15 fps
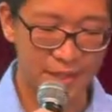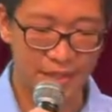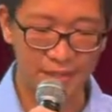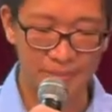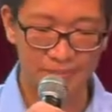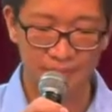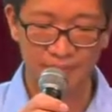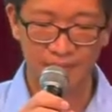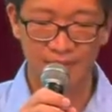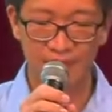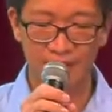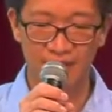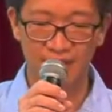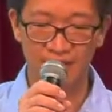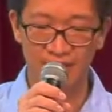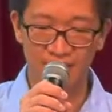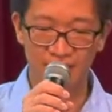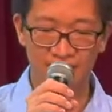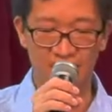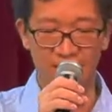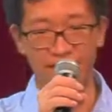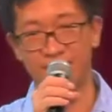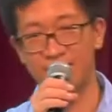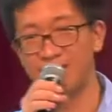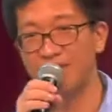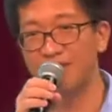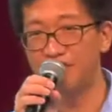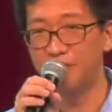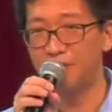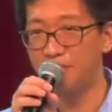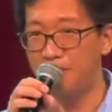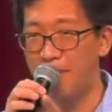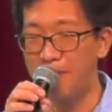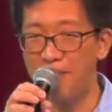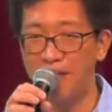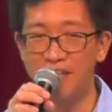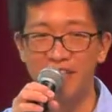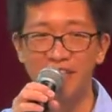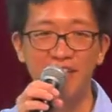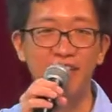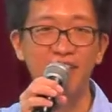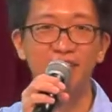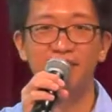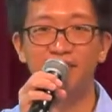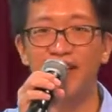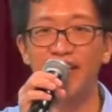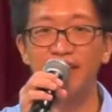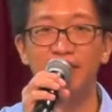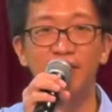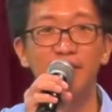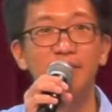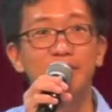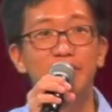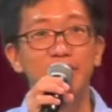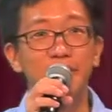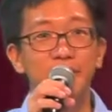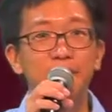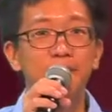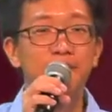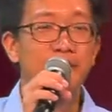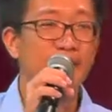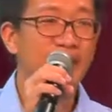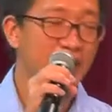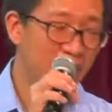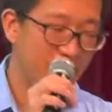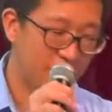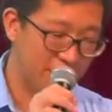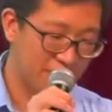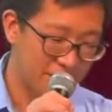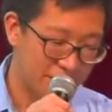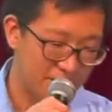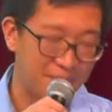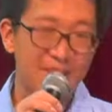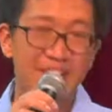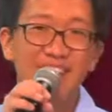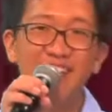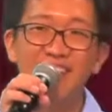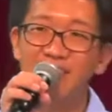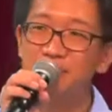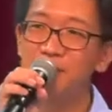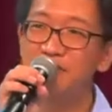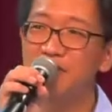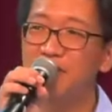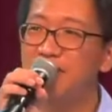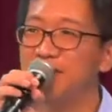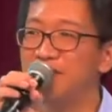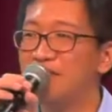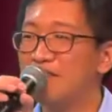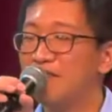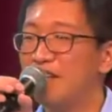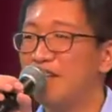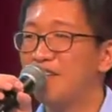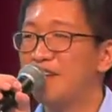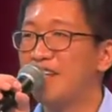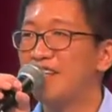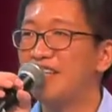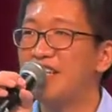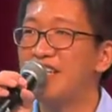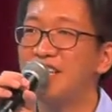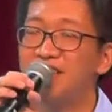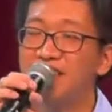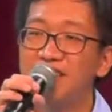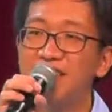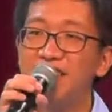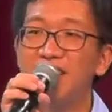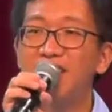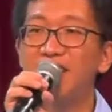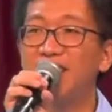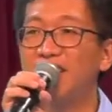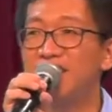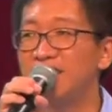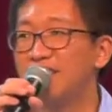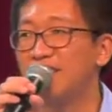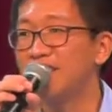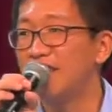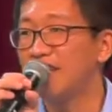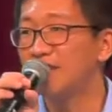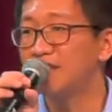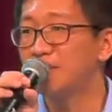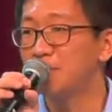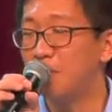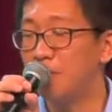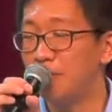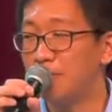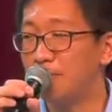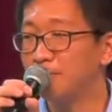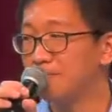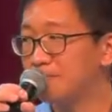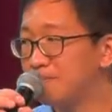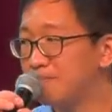Okay. So pay money, eh? five year old. Huh? Okay, let's move on to very quickly to the to the next point.